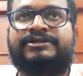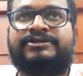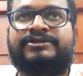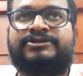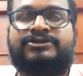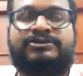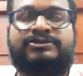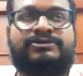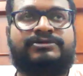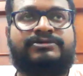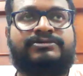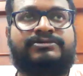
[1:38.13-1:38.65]

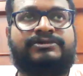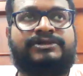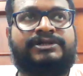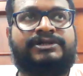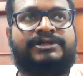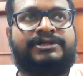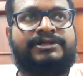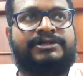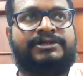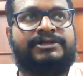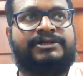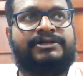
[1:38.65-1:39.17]
So
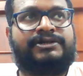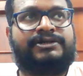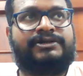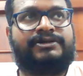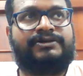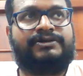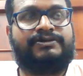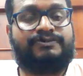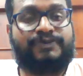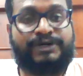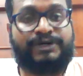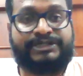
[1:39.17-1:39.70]

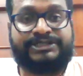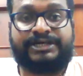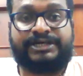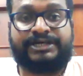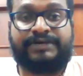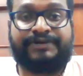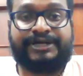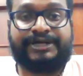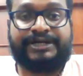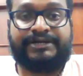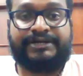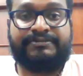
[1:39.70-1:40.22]
water
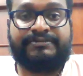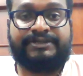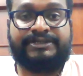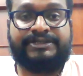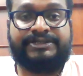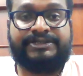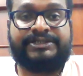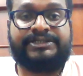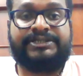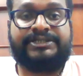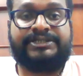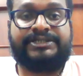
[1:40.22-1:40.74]

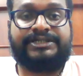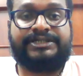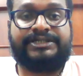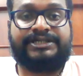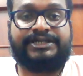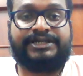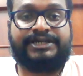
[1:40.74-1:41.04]
availability,